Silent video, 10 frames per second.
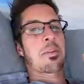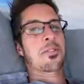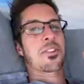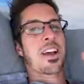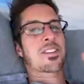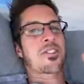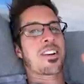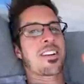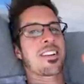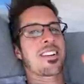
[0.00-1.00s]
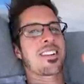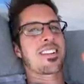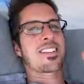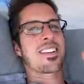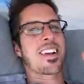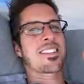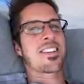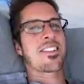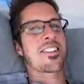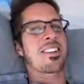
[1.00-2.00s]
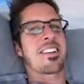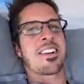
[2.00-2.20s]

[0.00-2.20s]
gonna relax right here. See you guys later.